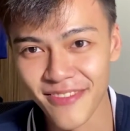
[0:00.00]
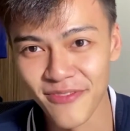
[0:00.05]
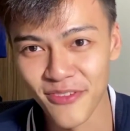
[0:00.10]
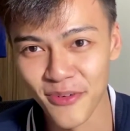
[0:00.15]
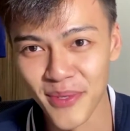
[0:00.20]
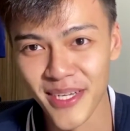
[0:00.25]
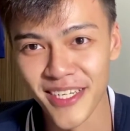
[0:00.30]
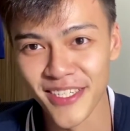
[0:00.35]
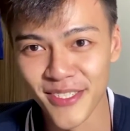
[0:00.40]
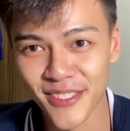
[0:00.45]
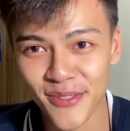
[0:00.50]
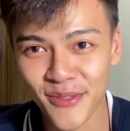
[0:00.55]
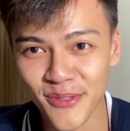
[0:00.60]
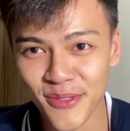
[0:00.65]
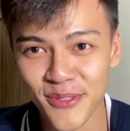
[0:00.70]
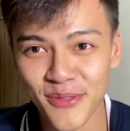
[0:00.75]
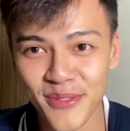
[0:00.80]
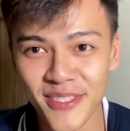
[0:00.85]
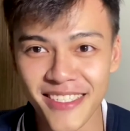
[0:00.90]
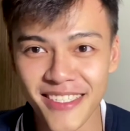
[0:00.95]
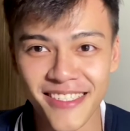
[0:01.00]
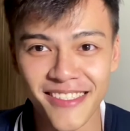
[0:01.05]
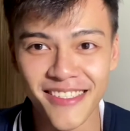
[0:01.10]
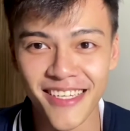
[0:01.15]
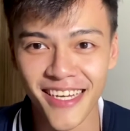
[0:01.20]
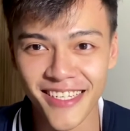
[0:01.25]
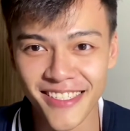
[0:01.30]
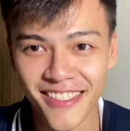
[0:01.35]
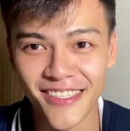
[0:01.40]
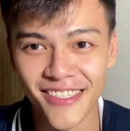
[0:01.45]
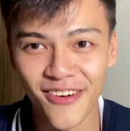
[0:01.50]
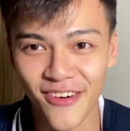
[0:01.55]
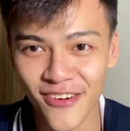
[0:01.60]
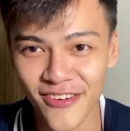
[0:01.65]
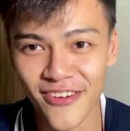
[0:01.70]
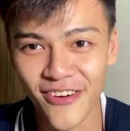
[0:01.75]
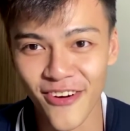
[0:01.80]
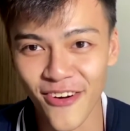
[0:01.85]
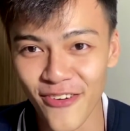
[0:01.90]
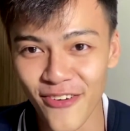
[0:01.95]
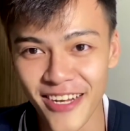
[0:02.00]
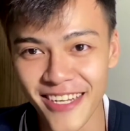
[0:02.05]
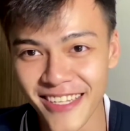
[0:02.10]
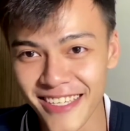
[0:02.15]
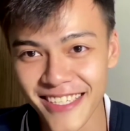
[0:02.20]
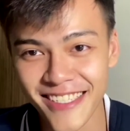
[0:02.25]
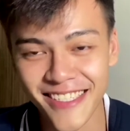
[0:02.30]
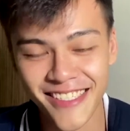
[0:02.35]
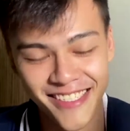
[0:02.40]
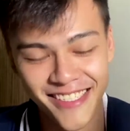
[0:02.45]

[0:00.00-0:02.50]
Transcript: for my H2s, which is actually horrendous.